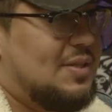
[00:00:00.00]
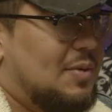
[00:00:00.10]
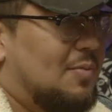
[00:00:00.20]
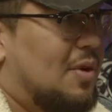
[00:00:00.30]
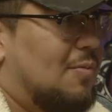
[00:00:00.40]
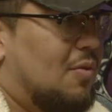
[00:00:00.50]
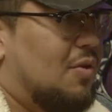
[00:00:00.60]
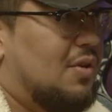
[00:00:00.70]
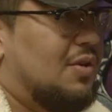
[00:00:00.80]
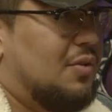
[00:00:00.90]
people are
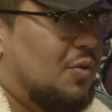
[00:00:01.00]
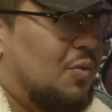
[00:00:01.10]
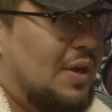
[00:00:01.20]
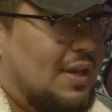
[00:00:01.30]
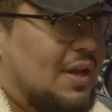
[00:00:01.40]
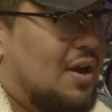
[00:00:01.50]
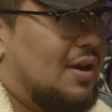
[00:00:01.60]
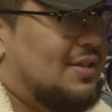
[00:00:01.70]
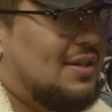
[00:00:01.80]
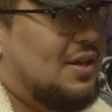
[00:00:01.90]
born the way they are.
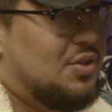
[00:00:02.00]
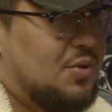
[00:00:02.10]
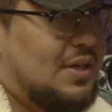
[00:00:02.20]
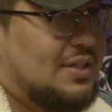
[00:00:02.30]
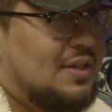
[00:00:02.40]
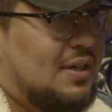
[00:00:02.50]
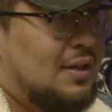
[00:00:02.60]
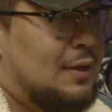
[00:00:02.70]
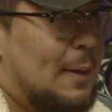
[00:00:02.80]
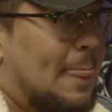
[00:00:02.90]
It's not a choice,
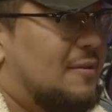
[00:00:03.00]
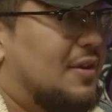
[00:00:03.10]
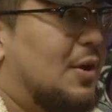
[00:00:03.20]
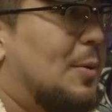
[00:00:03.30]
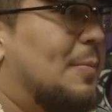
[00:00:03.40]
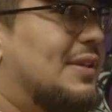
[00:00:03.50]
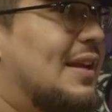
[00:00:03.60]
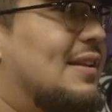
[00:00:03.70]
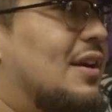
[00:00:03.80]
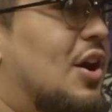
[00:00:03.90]
you know. But
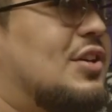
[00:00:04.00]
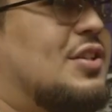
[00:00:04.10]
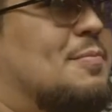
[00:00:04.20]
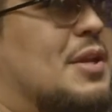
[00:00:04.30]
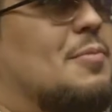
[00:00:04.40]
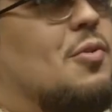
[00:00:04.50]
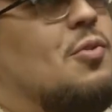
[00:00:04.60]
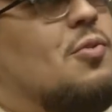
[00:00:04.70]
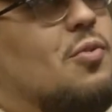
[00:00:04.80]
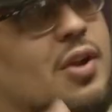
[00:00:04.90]
then there are some people who